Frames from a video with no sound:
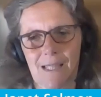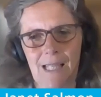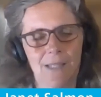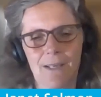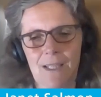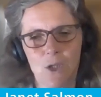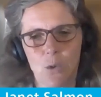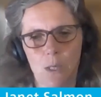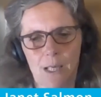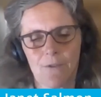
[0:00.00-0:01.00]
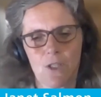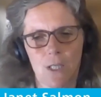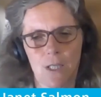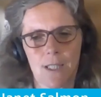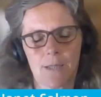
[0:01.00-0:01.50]
elevator or whatever to the
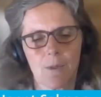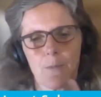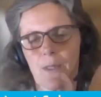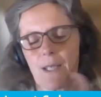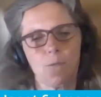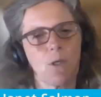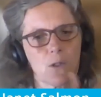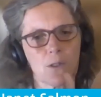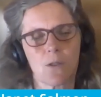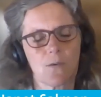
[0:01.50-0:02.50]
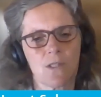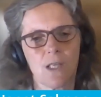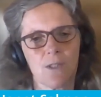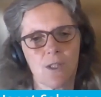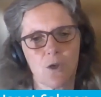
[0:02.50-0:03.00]
customer, but they run all sorts of
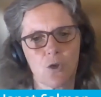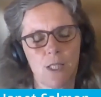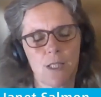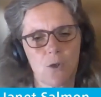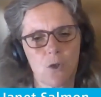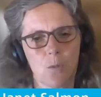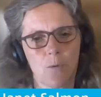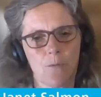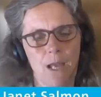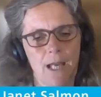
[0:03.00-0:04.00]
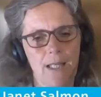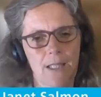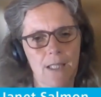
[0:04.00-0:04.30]
service contracts on top of that.